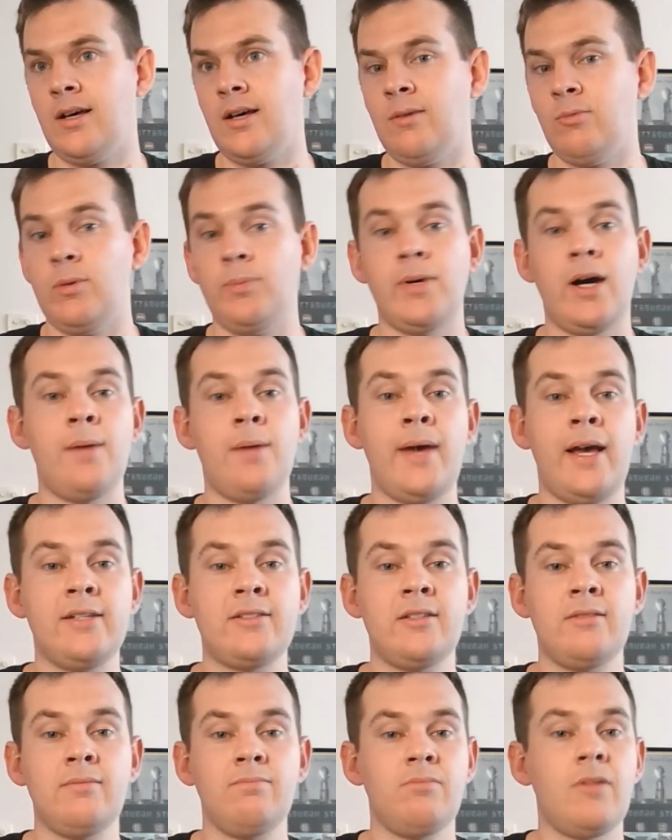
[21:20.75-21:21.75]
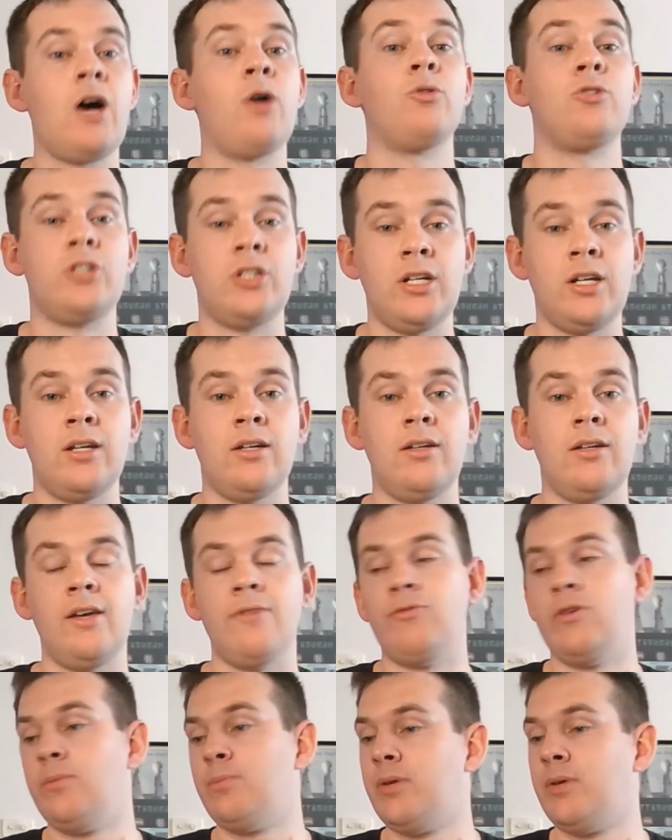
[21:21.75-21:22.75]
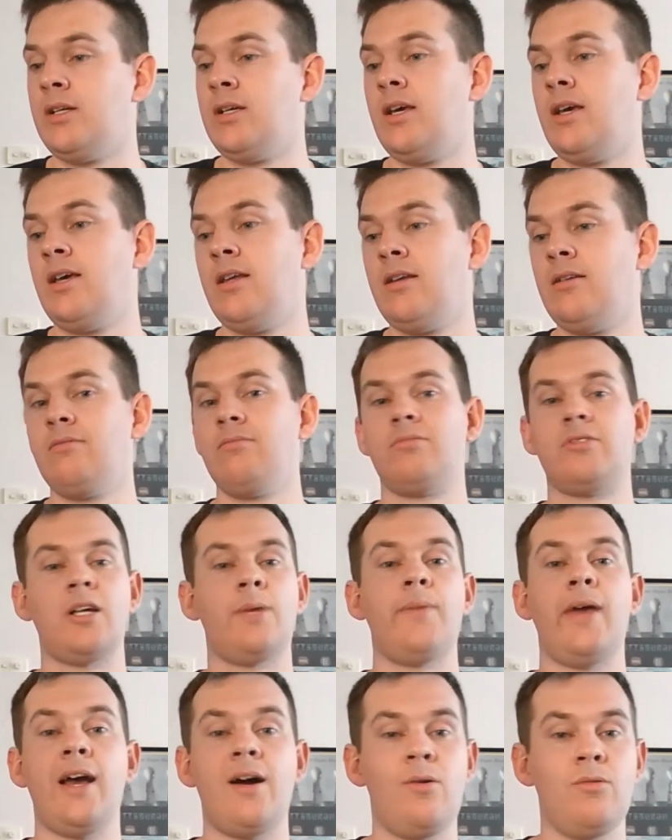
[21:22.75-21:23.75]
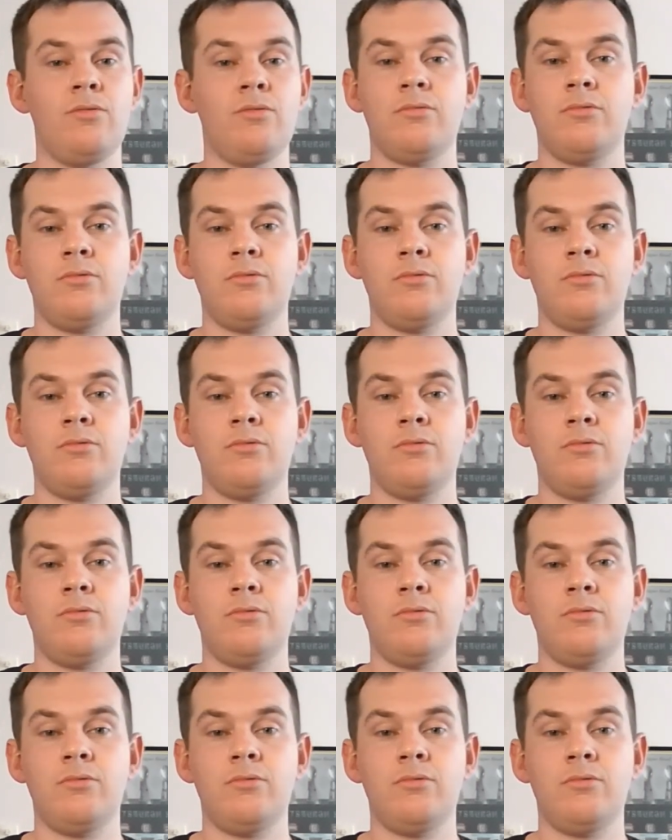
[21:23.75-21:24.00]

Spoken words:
we play Mason, I'll cheer. If we bring in somehow